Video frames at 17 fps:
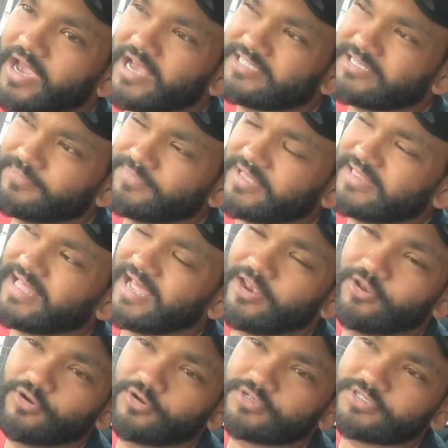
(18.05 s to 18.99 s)
something
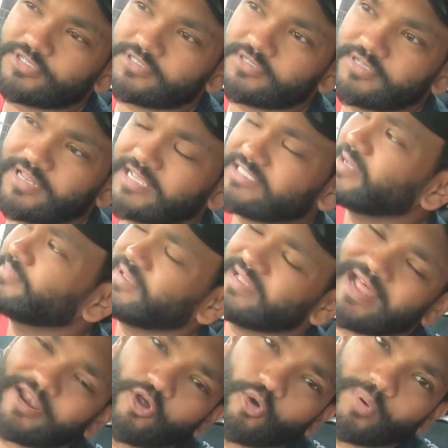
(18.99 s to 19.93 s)
that looked like
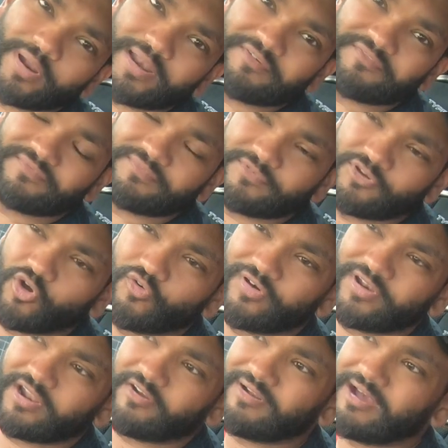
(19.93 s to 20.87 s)
something that no
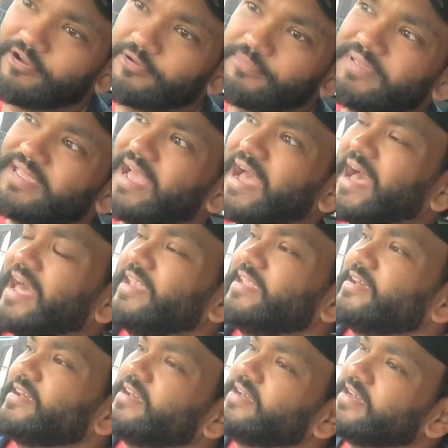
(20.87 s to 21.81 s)
one around me had.